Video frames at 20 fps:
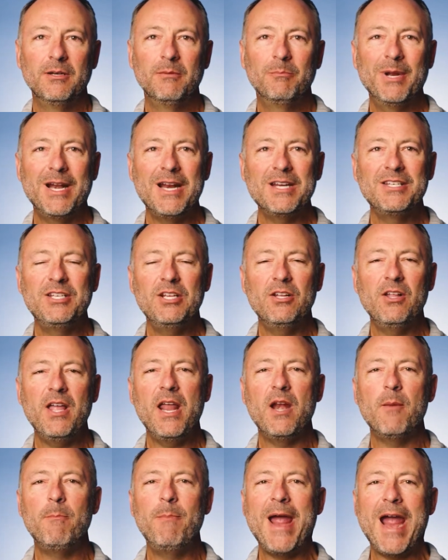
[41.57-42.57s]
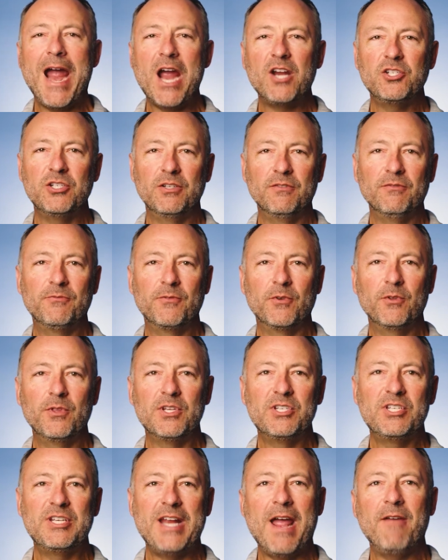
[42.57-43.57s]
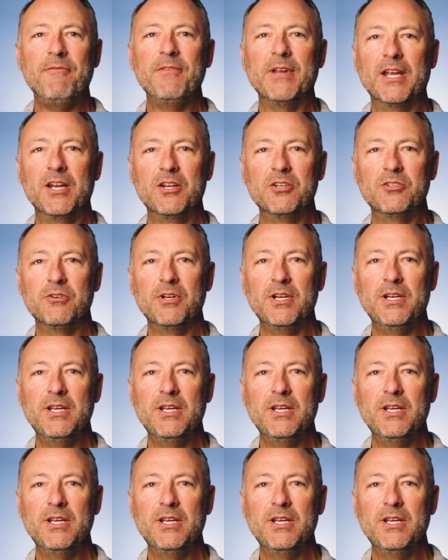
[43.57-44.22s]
But I still had a passion for the staffing industry,